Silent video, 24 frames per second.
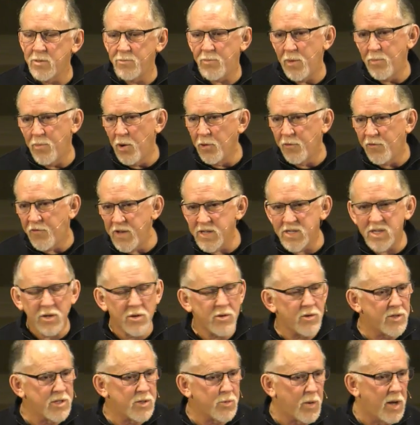be both
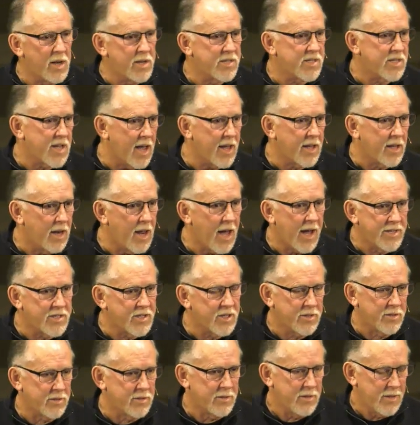physical as well as
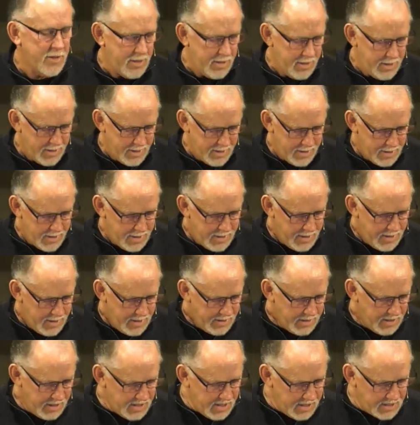psychological,
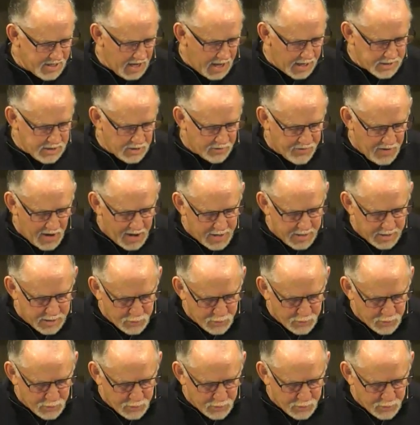that these acts of violence